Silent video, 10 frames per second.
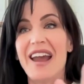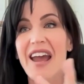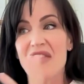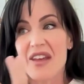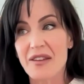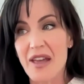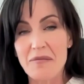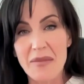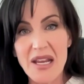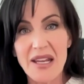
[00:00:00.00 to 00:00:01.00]
and then that
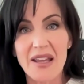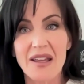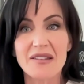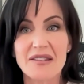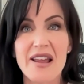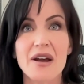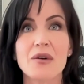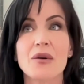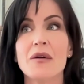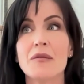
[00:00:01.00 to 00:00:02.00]
meaning is
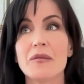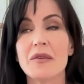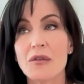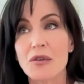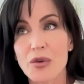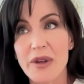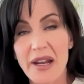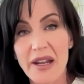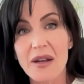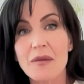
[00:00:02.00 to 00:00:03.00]
now
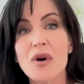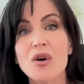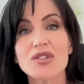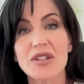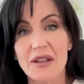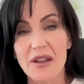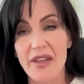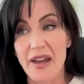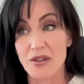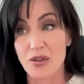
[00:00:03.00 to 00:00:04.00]
creating an emotion
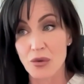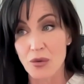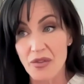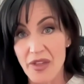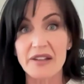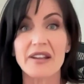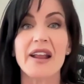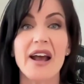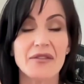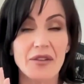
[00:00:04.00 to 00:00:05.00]
that you then can
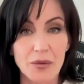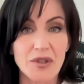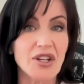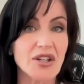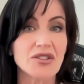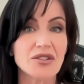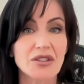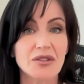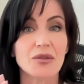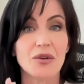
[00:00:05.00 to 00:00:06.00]
have a rejection
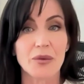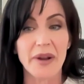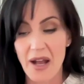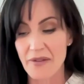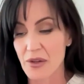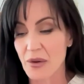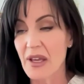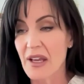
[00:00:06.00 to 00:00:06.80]
to, or what have you.